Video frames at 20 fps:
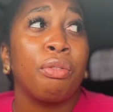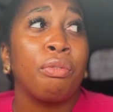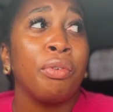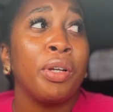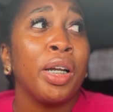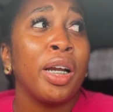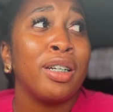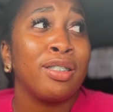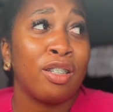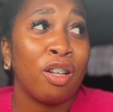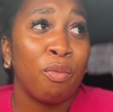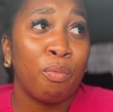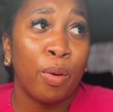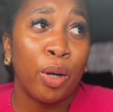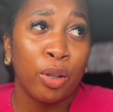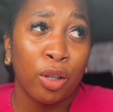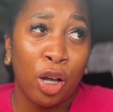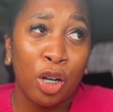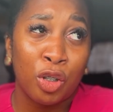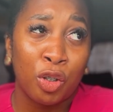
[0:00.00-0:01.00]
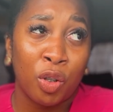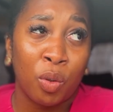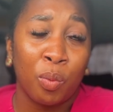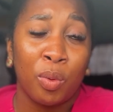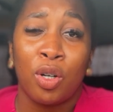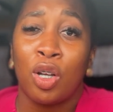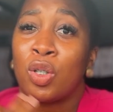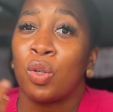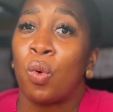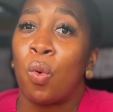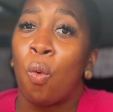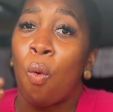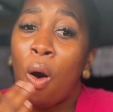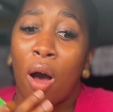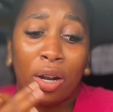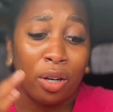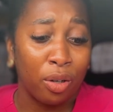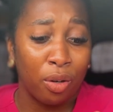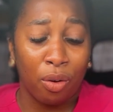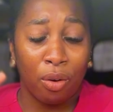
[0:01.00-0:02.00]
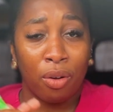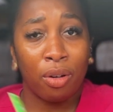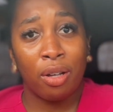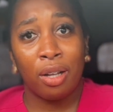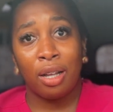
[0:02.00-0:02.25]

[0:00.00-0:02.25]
3 years of birth control with just one go.